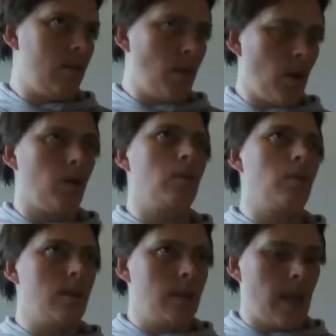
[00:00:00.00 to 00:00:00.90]
Smart,
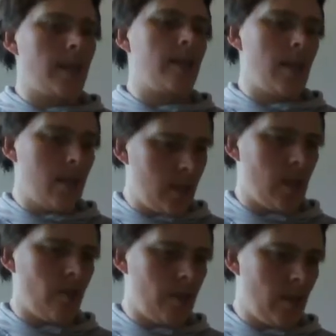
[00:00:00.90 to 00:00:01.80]
Sexy and
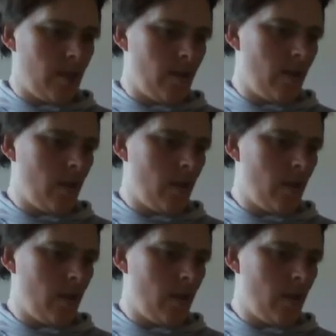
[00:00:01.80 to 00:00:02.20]
Secretive.